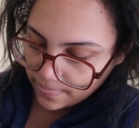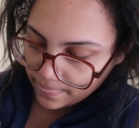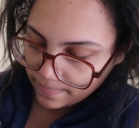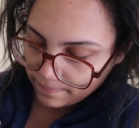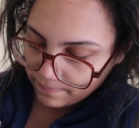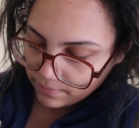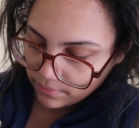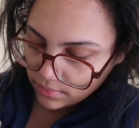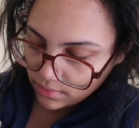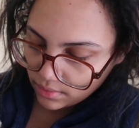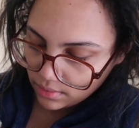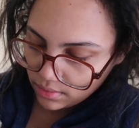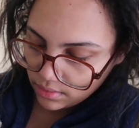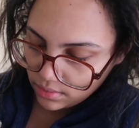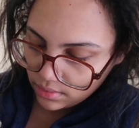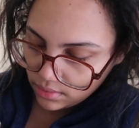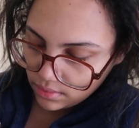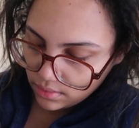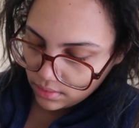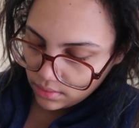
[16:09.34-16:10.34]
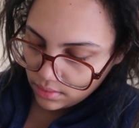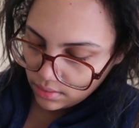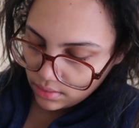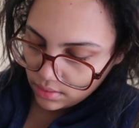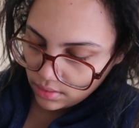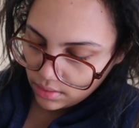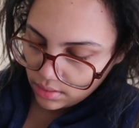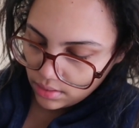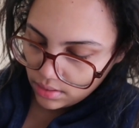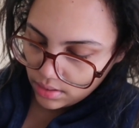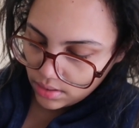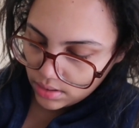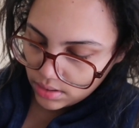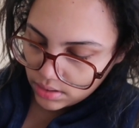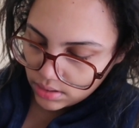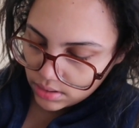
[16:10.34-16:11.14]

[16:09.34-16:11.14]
[no speech]